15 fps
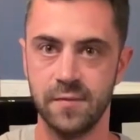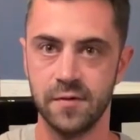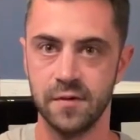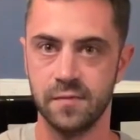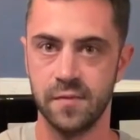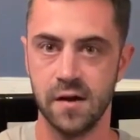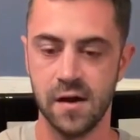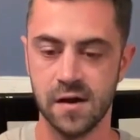of the
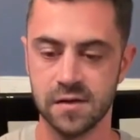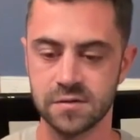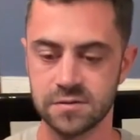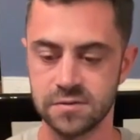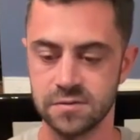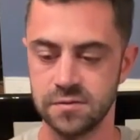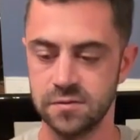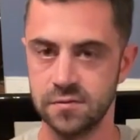
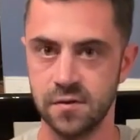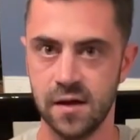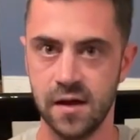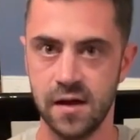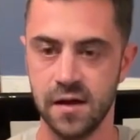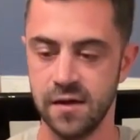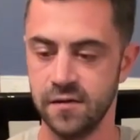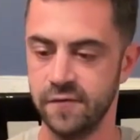box, you
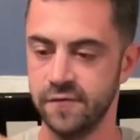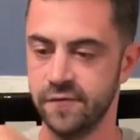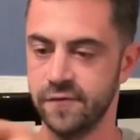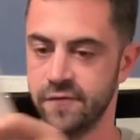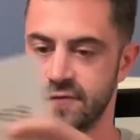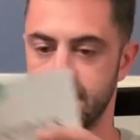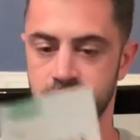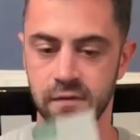have
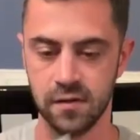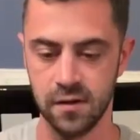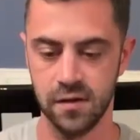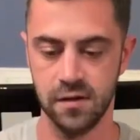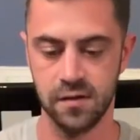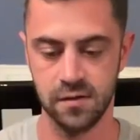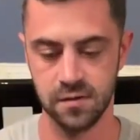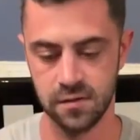
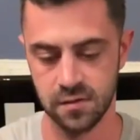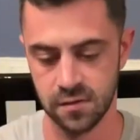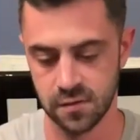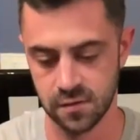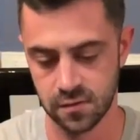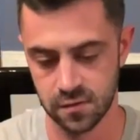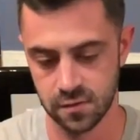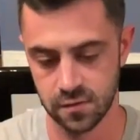a
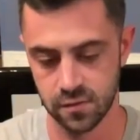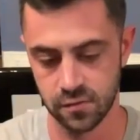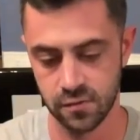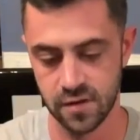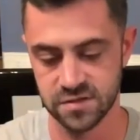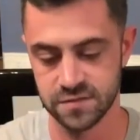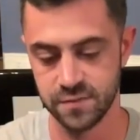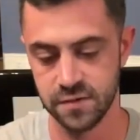
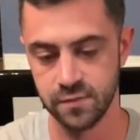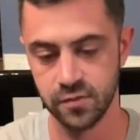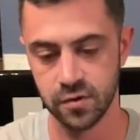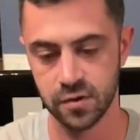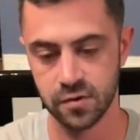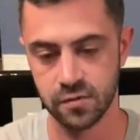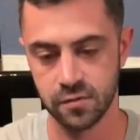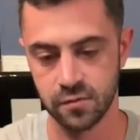recipe
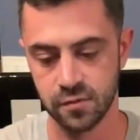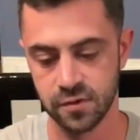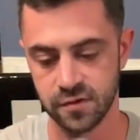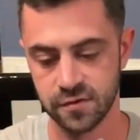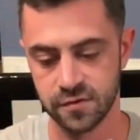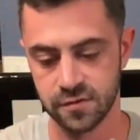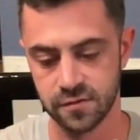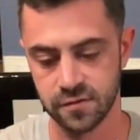book with
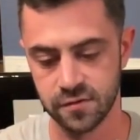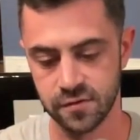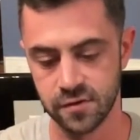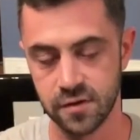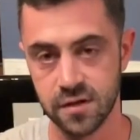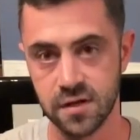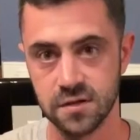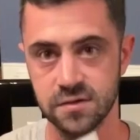
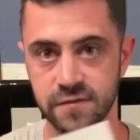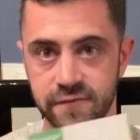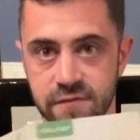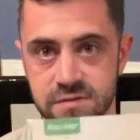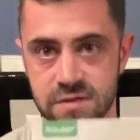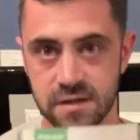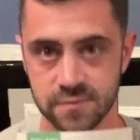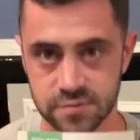38 different
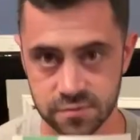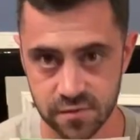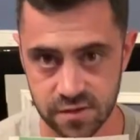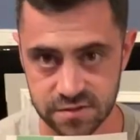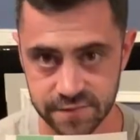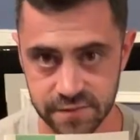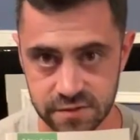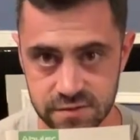types of
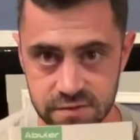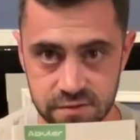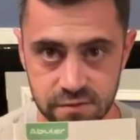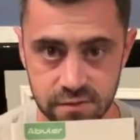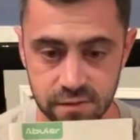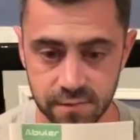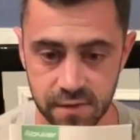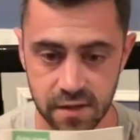recipes that you
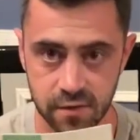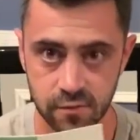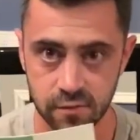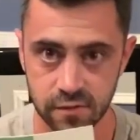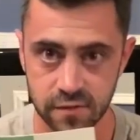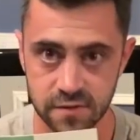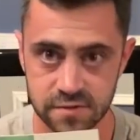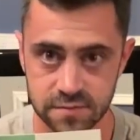can make
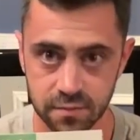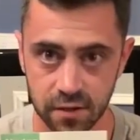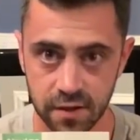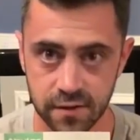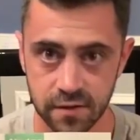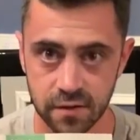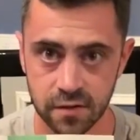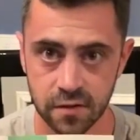with this
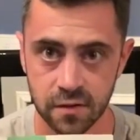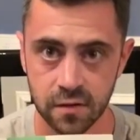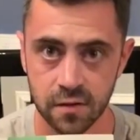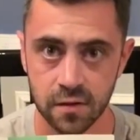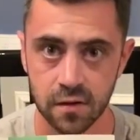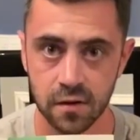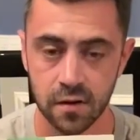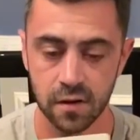blender.
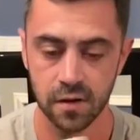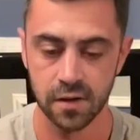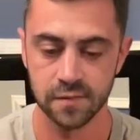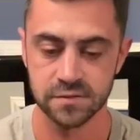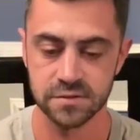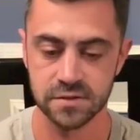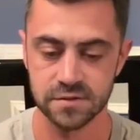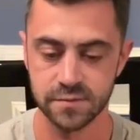
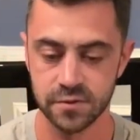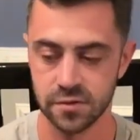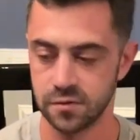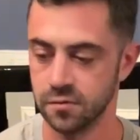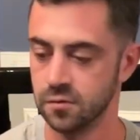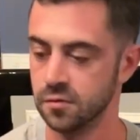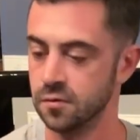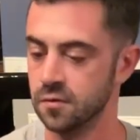So that's pretty
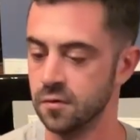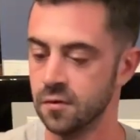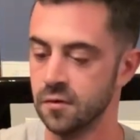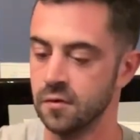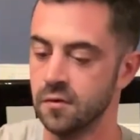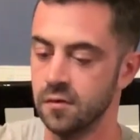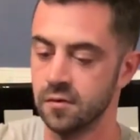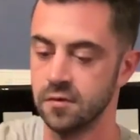cool.
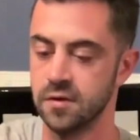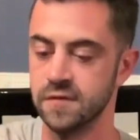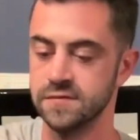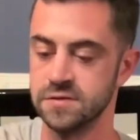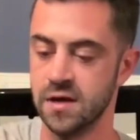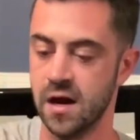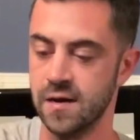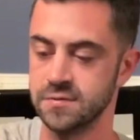Gives
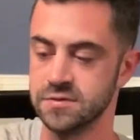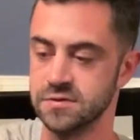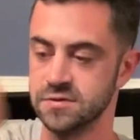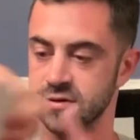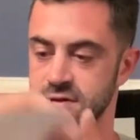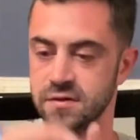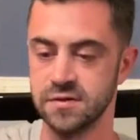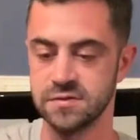you options
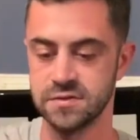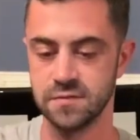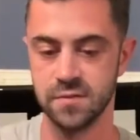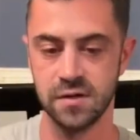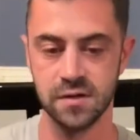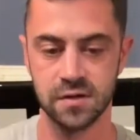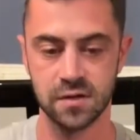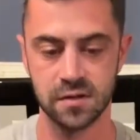on things to
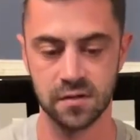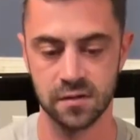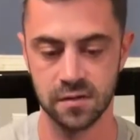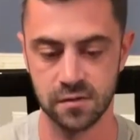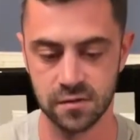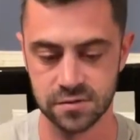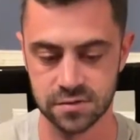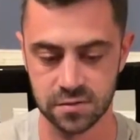make. It
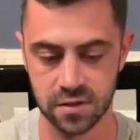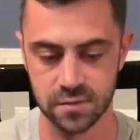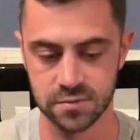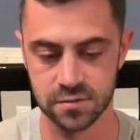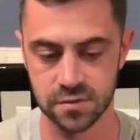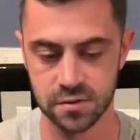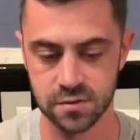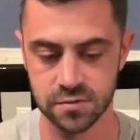also comes
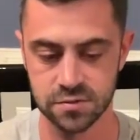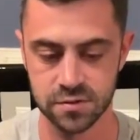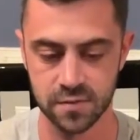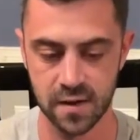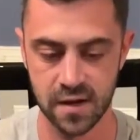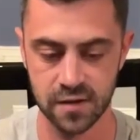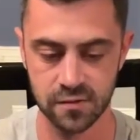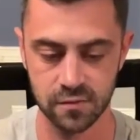with a user
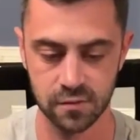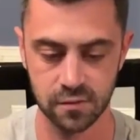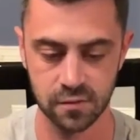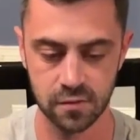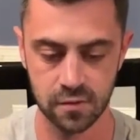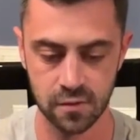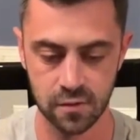manual,